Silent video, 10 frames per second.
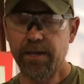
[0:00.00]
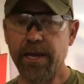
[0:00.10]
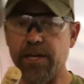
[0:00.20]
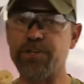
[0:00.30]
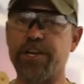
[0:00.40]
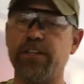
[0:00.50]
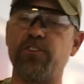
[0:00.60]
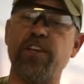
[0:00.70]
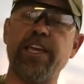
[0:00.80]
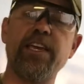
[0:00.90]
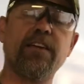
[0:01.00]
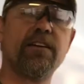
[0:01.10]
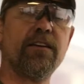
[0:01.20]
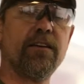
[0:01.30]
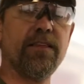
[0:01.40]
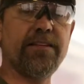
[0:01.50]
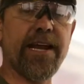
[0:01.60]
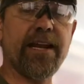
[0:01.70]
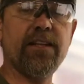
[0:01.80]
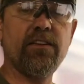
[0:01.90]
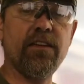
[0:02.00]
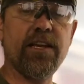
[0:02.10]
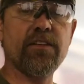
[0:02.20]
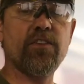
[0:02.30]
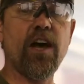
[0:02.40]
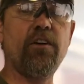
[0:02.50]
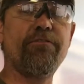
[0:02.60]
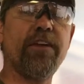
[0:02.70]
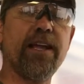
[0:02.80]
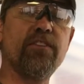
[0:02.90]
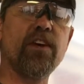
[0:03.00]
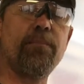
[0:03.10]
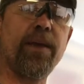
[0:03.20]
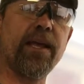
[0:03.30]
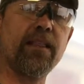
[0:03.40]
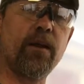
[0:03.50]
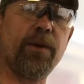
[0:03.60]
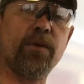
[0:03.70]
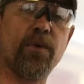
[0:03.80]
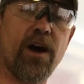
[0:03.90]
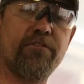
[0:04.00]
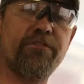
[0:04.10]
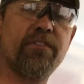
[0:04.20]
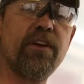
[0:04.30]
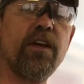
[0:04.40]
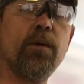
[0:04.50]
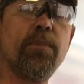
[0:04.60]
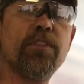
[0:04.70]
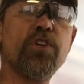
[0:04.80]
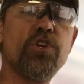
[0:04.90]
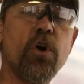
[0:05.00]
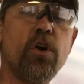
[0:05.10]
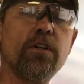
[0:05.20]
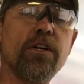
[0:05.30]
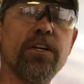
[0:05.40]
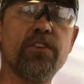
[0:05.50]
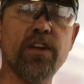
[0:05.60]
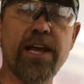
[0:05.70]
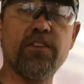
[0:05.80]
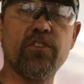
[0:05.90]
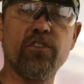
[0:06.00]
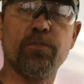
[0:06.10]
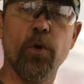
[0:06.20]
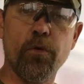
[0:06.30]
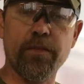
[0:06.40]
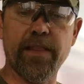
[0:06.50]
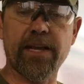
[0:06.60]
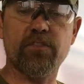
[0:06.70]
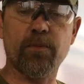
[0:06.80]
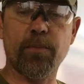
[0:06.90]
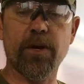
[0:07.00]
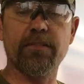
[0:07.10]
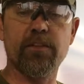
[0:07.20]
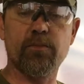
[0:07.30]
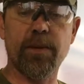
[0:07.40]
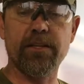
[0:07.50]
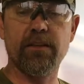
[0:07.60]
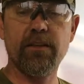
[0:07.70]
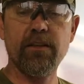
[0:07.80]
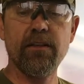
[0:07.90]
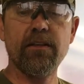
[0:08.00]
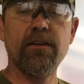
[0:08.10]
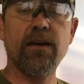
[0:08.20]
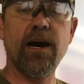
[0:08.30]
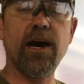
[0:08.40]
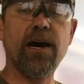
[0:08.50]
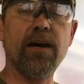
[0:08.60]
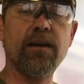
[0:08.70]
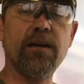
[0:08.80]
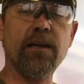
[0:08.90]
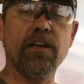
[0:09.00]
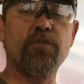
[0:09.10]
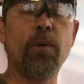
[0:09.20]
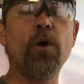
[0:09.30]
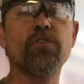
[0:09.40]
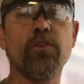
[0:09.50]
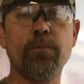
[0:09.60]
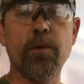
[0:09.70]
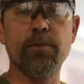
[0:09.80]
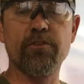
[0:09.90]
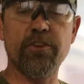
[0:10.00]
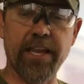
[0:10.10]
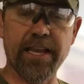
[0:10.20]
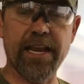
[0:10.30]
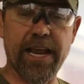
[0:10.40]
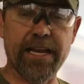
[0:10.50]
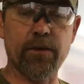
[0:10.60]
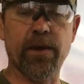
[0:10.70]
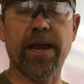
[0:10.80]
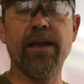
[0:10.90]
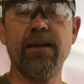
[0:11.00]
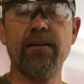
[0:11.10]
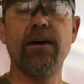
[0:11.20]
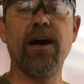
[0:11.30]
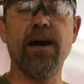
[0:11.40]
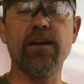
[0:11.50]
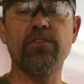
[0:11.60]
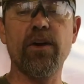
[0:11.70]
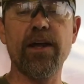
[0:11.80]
As you can see, the tenon itself ends up being a little bit rough, but the shoulder is nice and smooth, and that's the part that's been exposed to people seeing it anyway. So